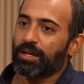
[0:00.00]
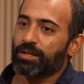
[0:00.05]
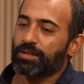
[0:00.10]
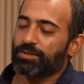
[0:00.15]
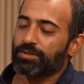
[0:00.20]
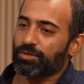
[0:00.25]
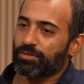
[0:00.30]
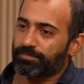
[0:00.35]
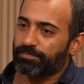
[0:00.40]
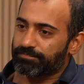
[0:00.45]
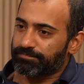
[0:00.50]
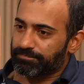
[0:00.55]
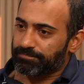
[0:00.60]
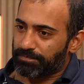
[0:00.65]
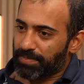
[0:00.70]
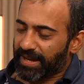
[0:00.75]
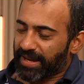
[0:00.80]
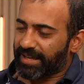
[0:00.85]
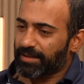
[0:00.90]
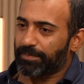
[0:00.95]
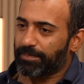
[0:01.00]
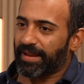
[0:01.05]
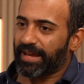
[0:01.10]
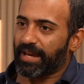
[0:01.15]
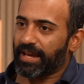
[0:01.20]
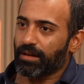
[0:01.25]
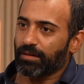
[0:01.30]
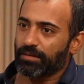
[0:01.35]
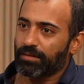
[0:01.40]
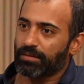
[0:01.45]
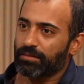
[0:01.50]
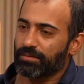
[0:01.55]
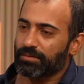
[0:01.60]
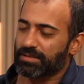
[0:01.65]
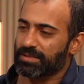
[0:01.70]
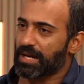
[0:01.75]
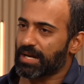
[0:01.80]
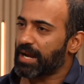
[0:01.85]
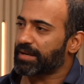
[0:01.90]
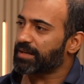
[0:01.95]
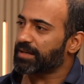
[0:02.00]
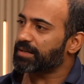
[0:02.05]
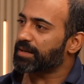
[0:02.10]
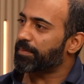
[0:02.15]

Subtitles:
So Plug and Play started